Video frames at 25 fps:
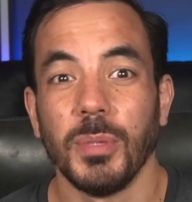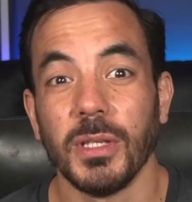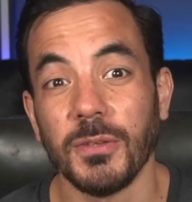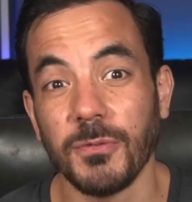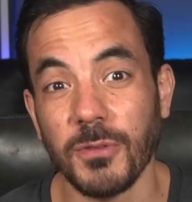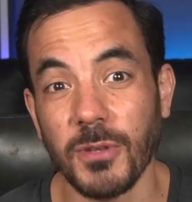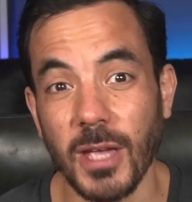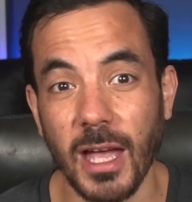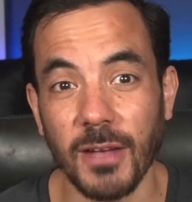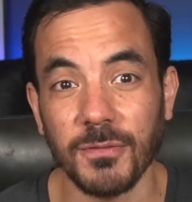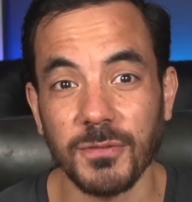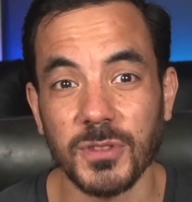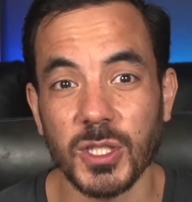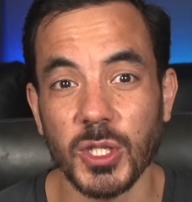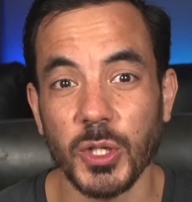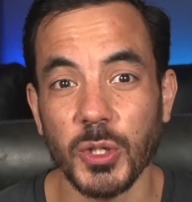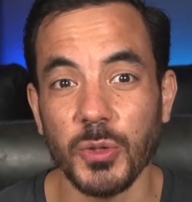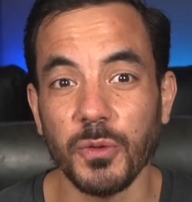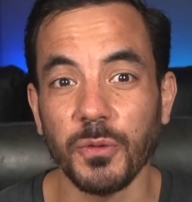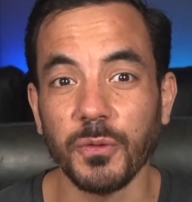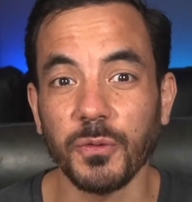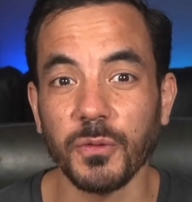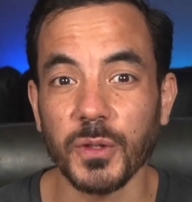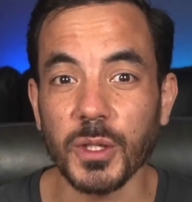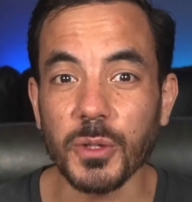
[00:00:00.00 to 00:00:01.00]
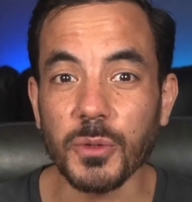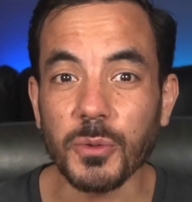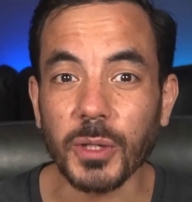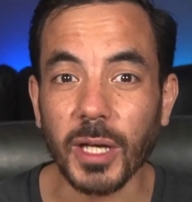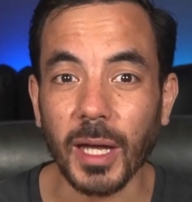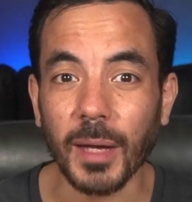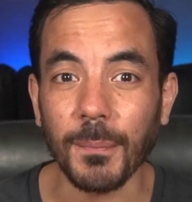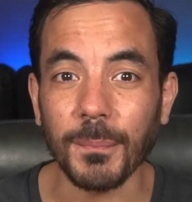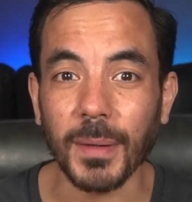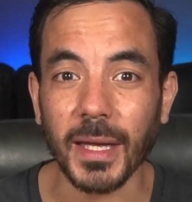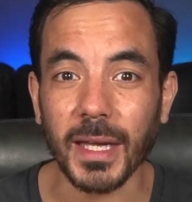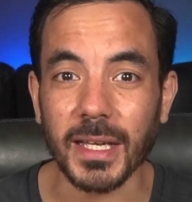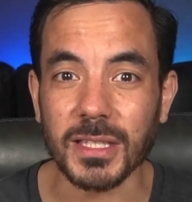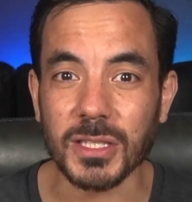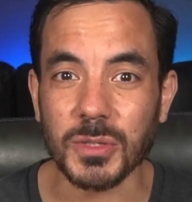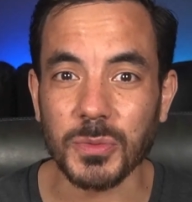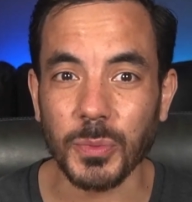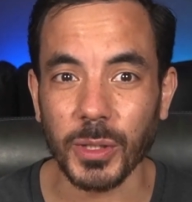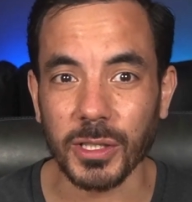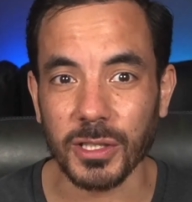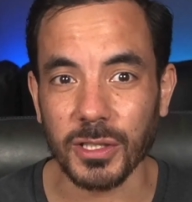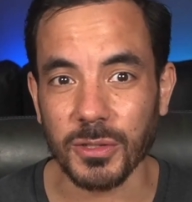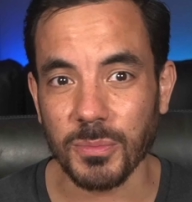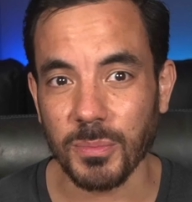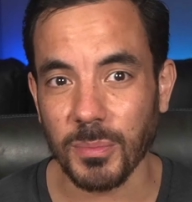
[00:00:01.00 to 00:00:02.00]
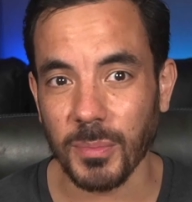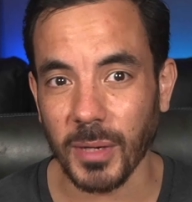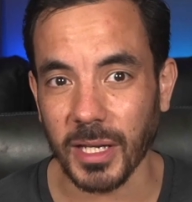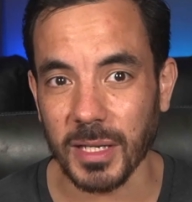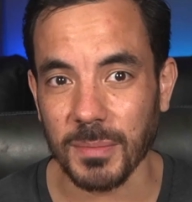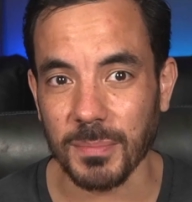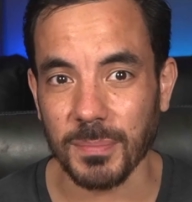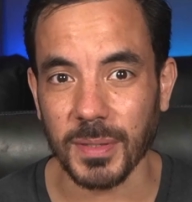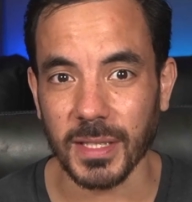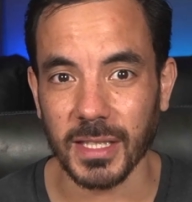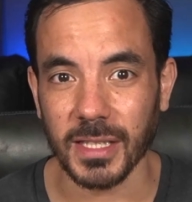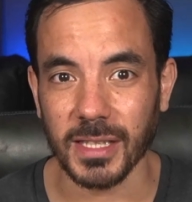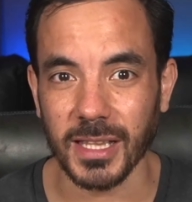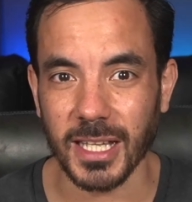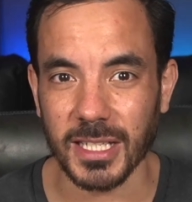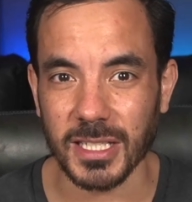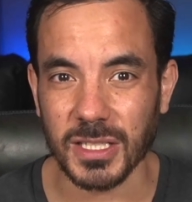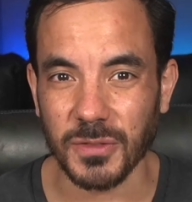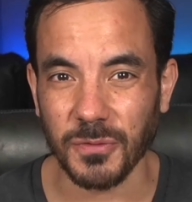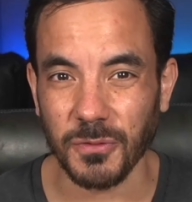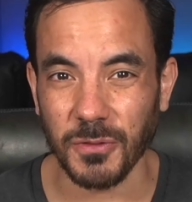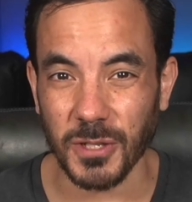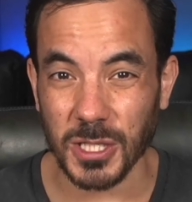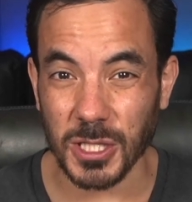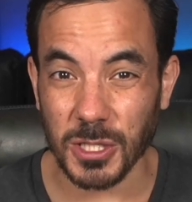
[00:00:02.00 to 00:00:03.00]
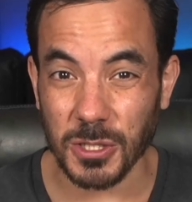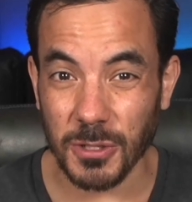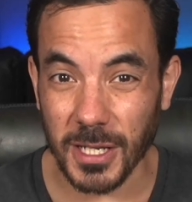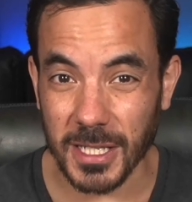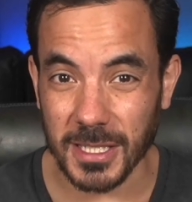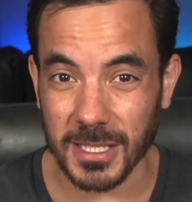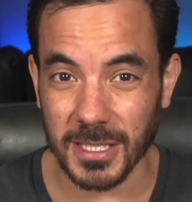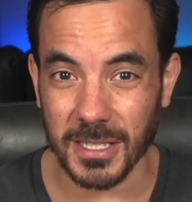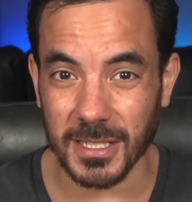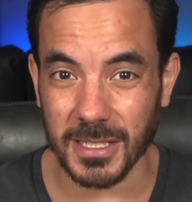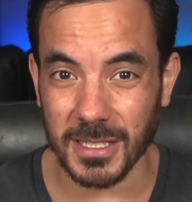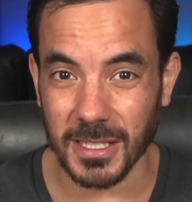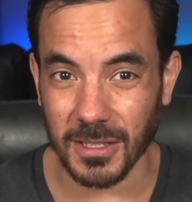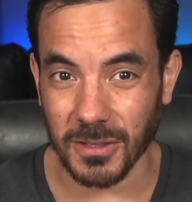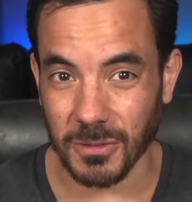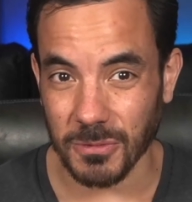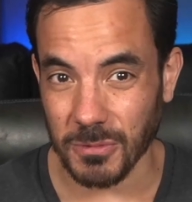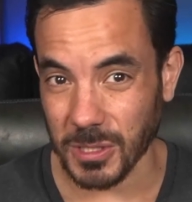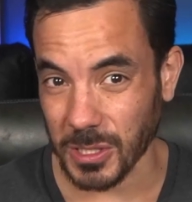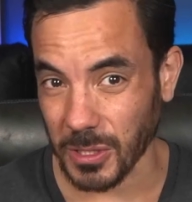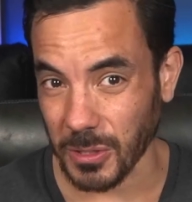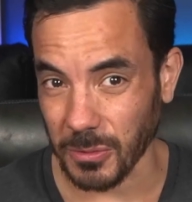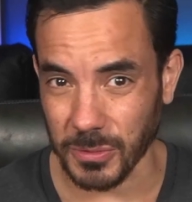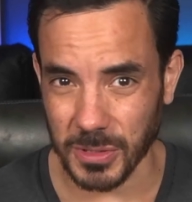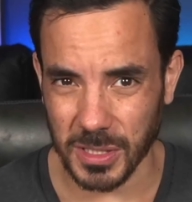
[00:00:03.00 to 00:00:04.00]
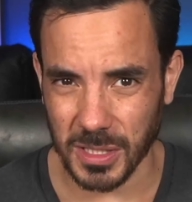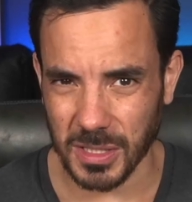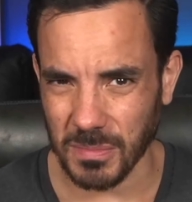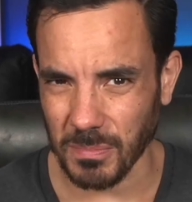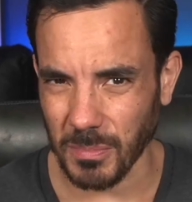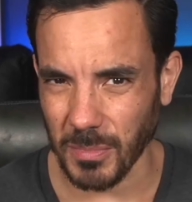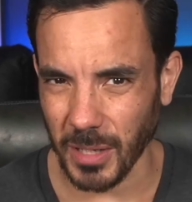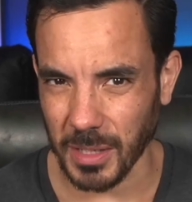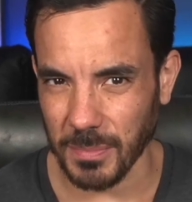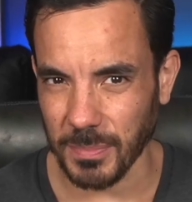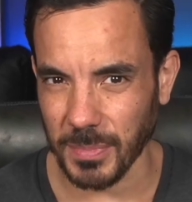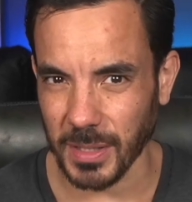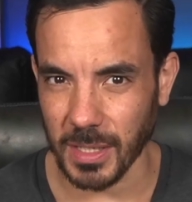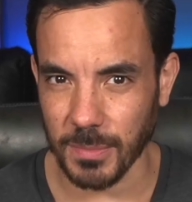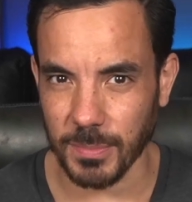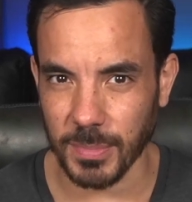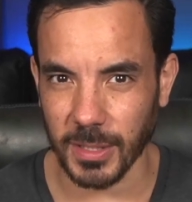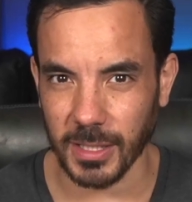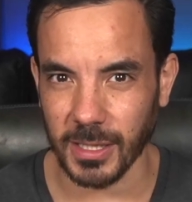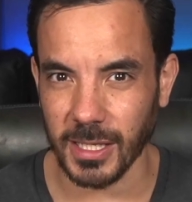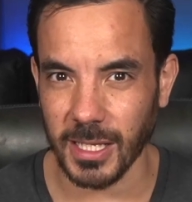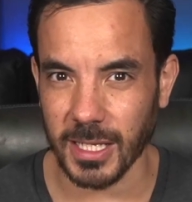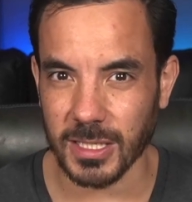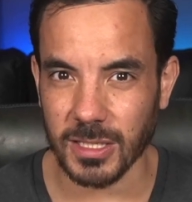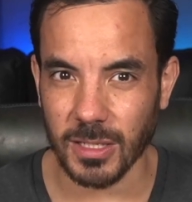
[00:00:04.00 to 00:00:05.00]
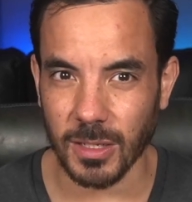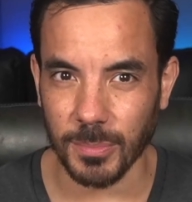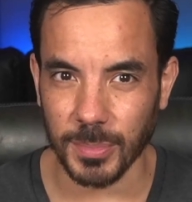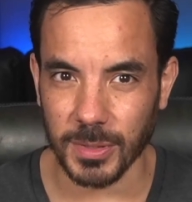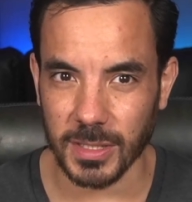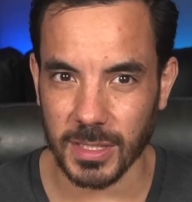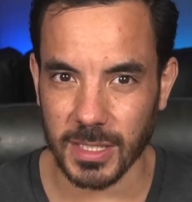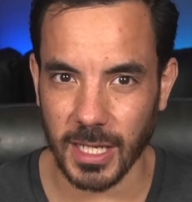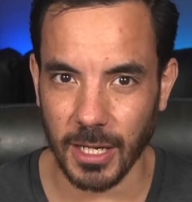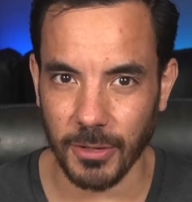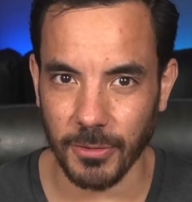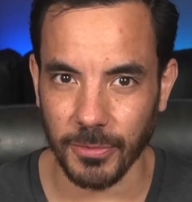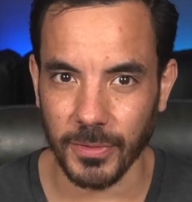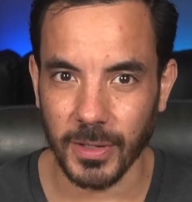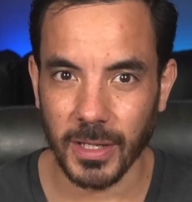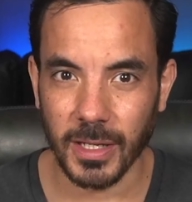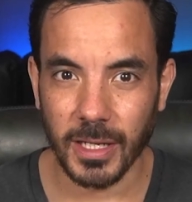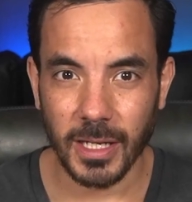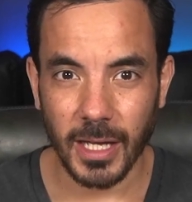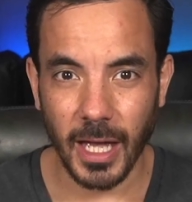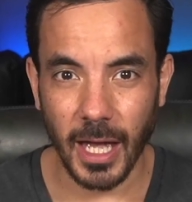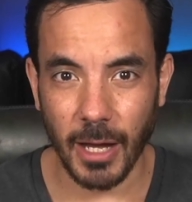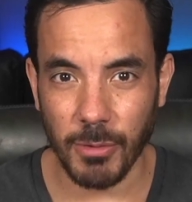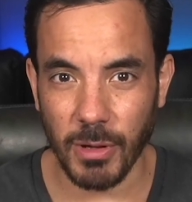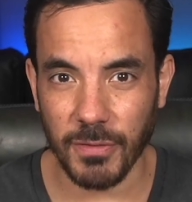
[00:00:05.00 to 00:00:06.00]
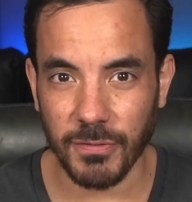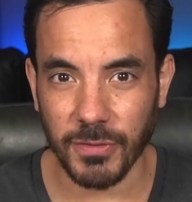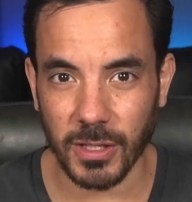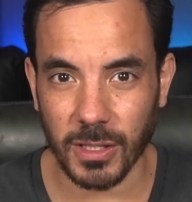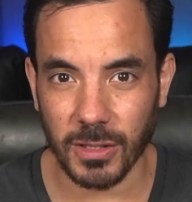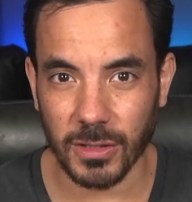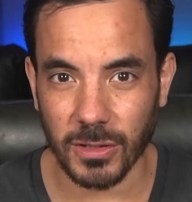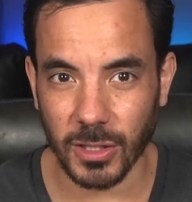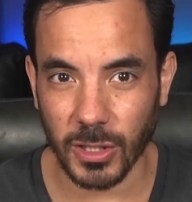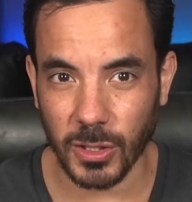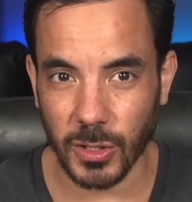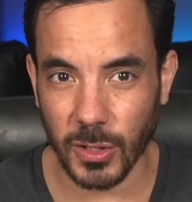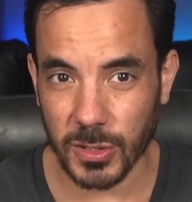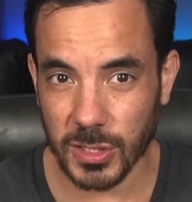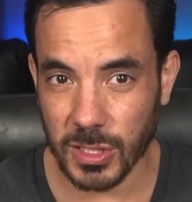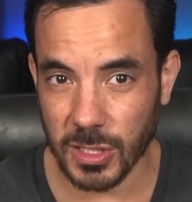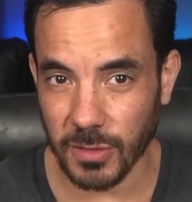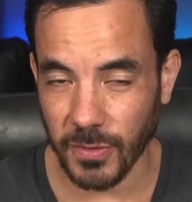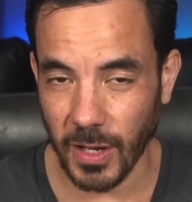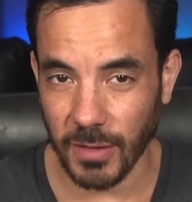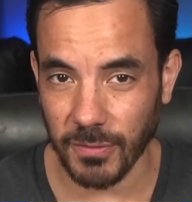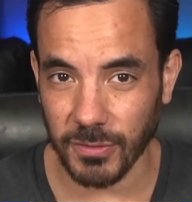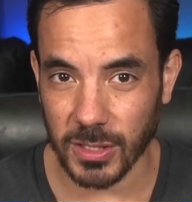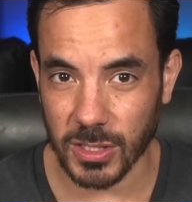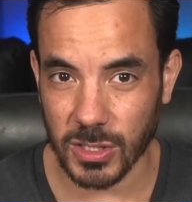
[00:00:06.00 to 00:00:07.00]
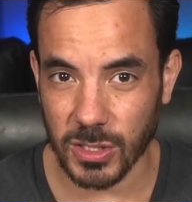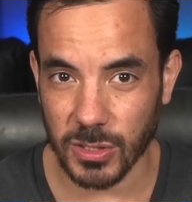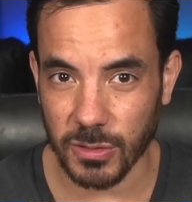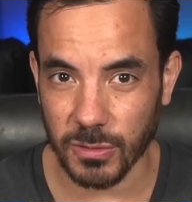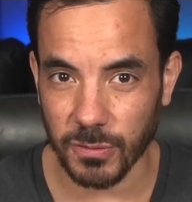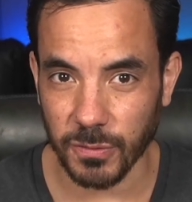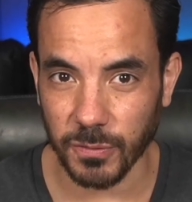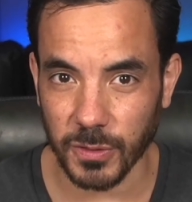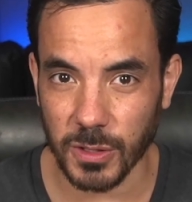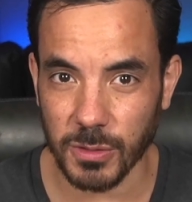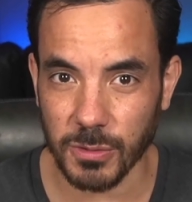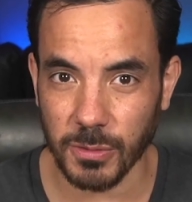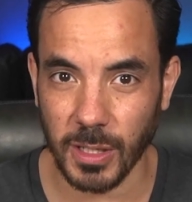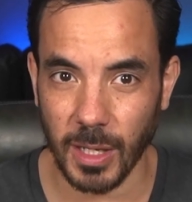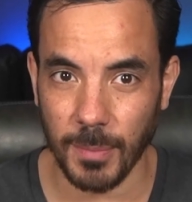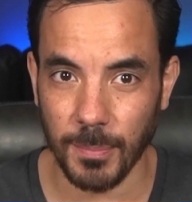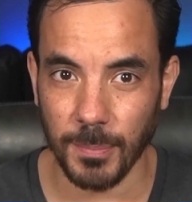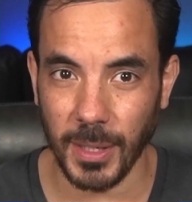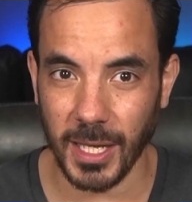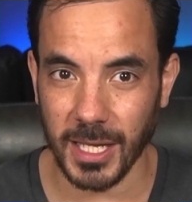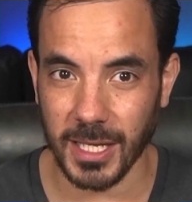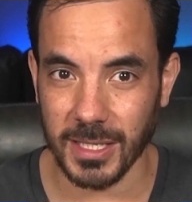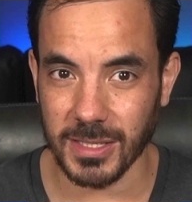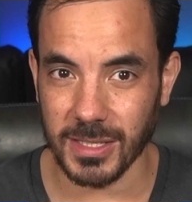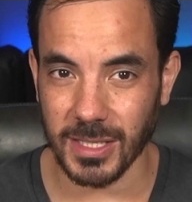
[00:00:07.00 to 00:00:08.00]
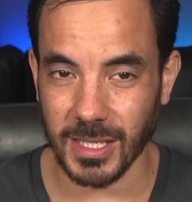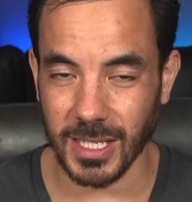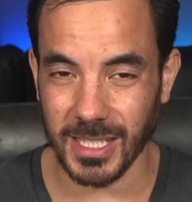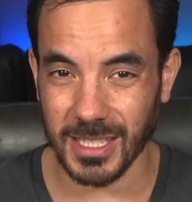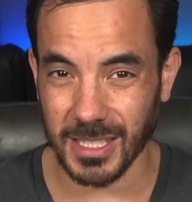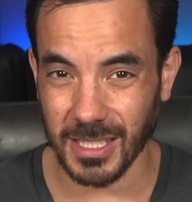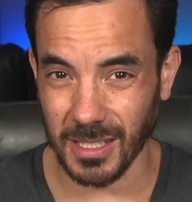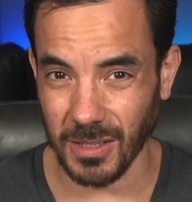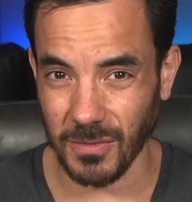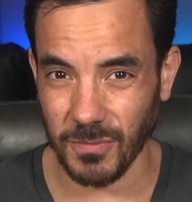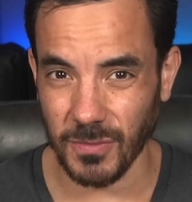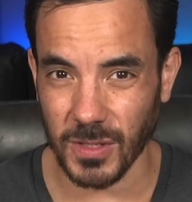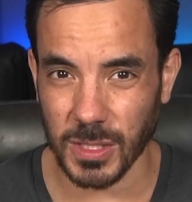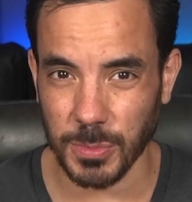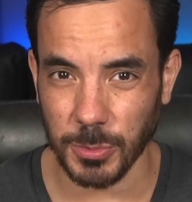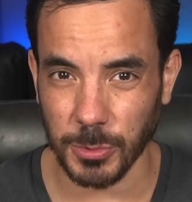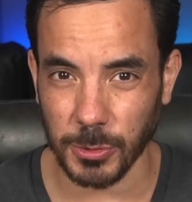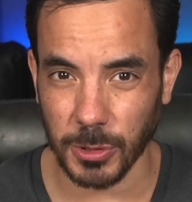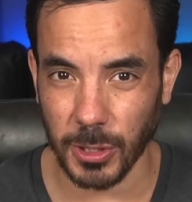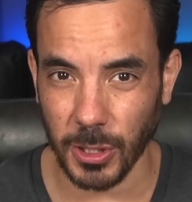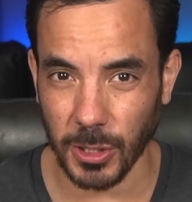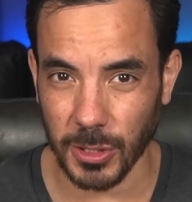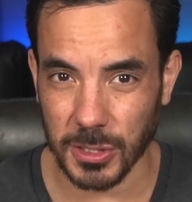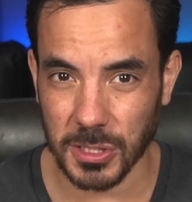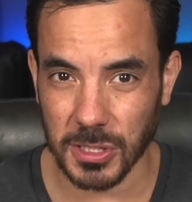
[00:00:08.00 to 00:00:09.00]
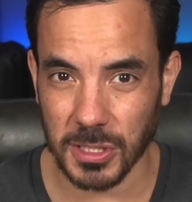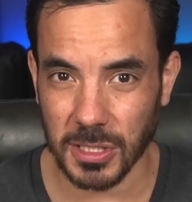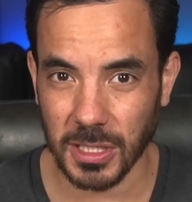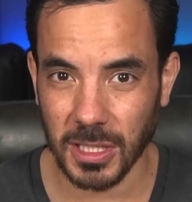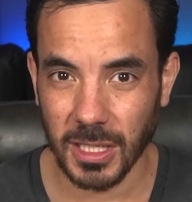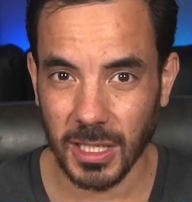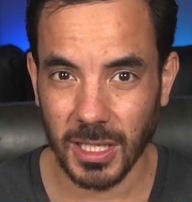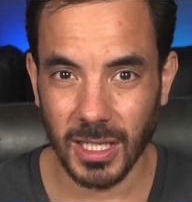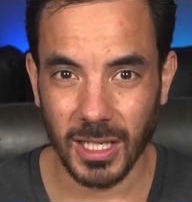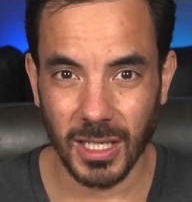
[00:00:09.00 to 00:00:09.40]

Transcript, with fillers: But if you have too few campaigns, well, you might be less frustrated and the results might be a bit less up and down. However, the cost of having too few campaigns is an invisible cost.